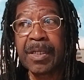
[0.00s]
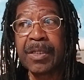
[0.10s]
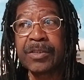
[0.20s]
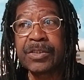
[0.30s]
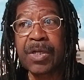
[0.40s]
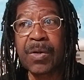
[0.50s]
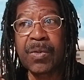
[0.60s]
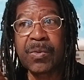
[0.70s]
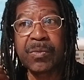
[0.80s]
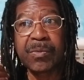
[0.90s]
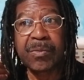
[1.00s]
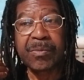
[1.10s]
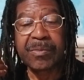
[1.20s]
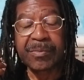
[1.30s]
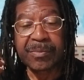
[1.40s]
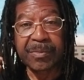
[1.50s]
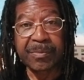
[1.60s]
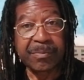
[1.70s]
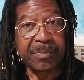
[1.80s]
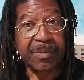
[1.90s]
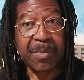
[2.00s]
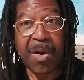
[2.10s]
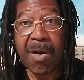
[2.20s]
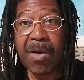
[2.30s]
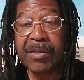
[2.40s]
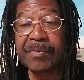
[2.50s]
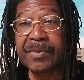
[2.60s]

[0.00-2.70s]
So all of